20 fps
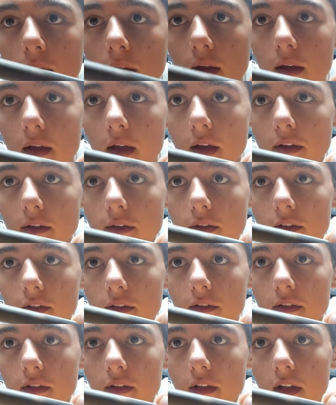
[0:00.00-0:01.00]
Yeah, you can
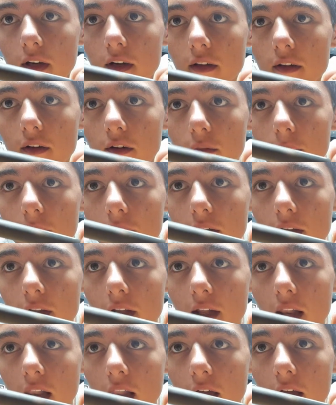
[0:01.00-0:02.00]
see that a little bit,
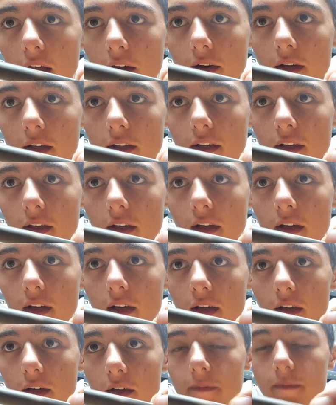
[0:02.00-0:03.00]
that line right there.
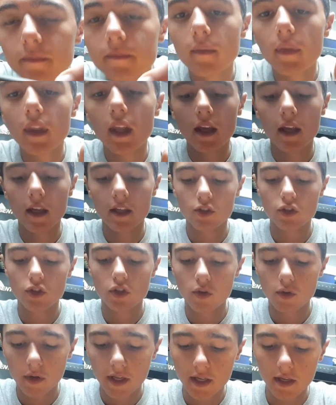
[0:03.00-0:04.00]
And
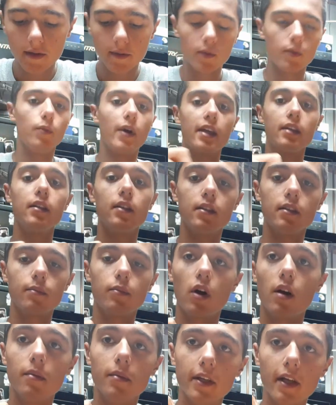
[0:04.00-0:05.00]
so
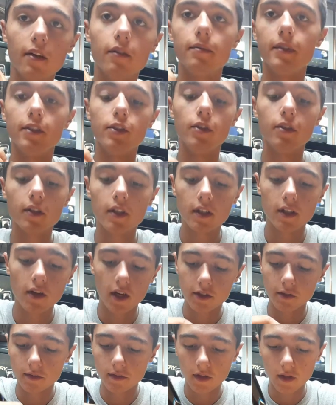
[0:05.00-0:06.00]
probably I'll need to nock
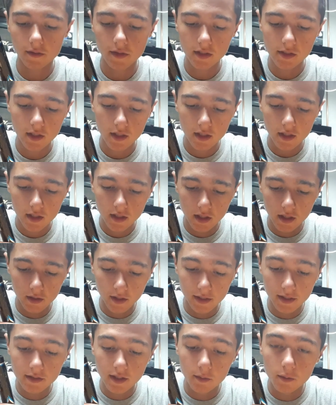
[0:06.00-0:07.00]
tune all of these, or at
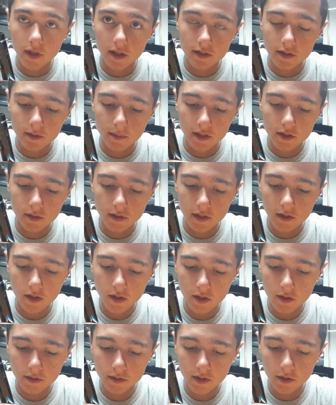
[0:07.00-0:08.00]
least I will, just to make sure they're
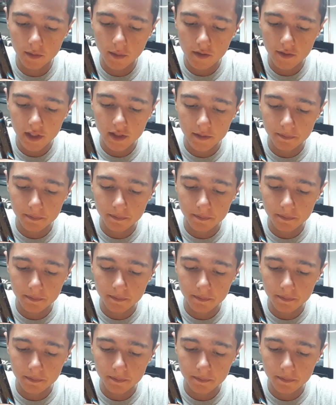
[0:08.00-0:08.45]
all going perfect.